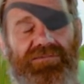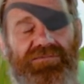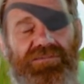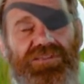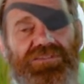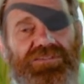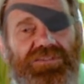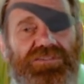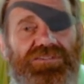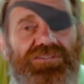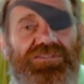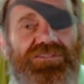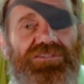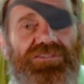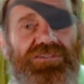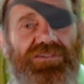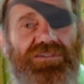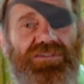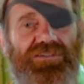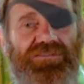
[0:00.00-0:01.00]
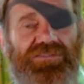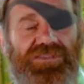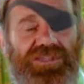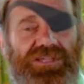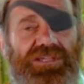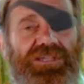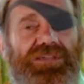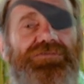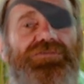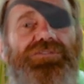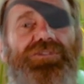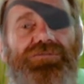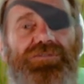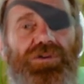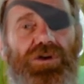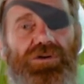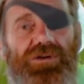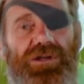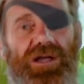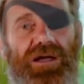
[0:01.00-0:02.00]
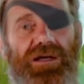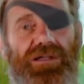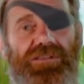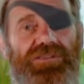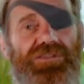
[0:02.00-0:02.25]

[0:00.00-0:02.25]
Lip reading: This is the gift of yoga.